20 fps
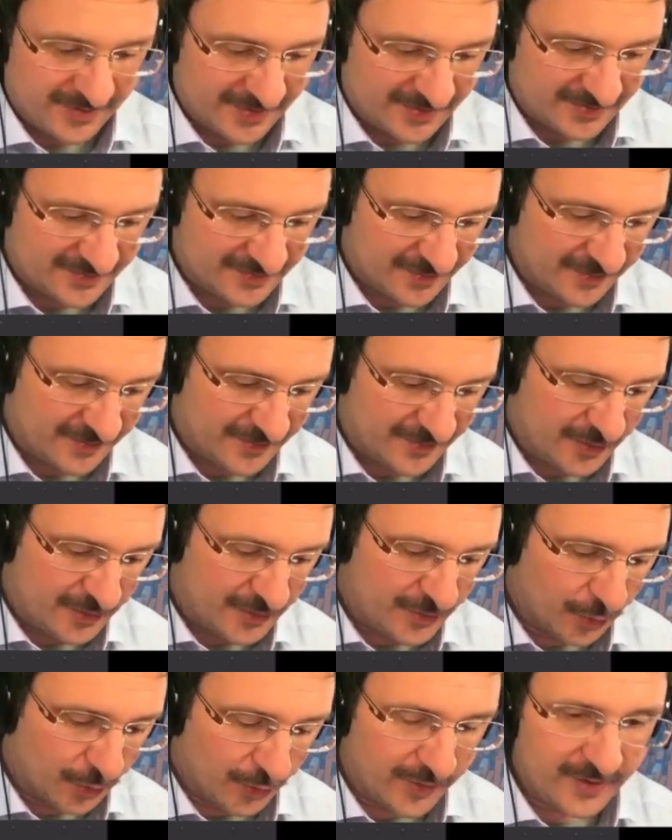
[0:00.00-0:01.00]
That's the third
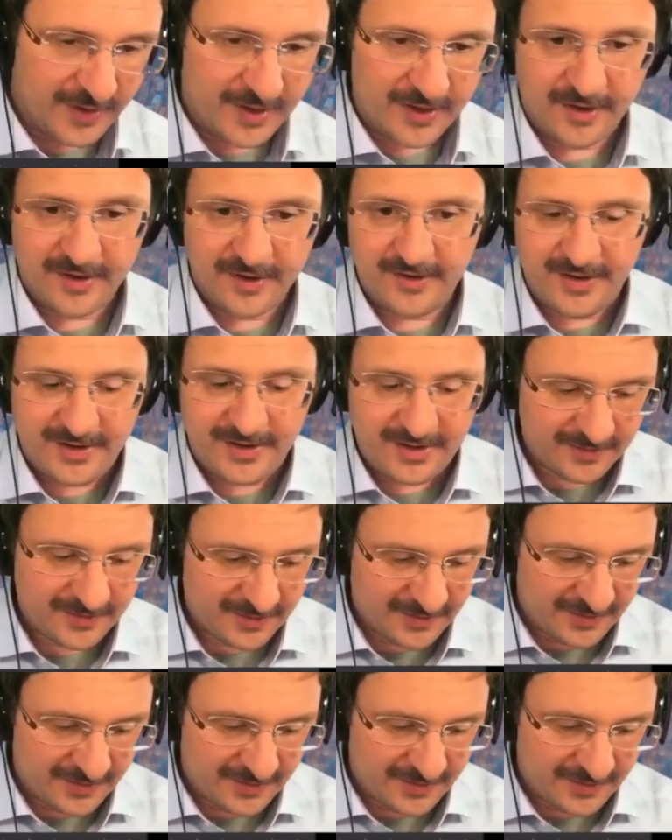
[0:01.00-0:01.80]
coordinate I need.